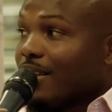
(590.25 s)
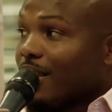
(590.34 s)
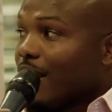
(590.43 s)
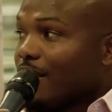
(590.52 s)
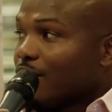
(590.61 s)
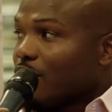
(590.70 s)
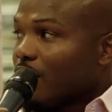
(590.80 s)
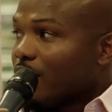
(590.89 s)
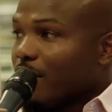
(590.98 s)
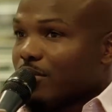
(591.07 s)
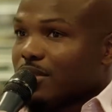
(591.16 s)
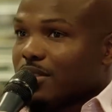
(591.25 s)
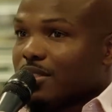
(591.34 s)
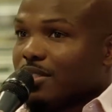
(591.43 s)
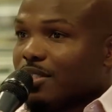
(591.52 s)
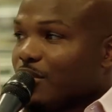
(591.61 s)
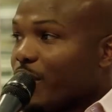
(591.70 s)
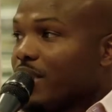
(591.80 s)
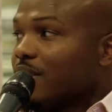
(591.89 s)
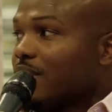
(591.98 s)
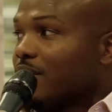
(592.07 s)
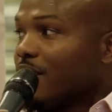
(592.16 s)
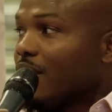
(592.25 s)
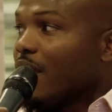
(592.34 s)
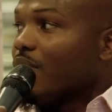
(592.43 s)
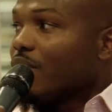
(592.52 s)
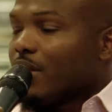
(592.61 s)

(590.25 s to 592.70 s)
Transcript: And I just thought that was just the craziest thing ever.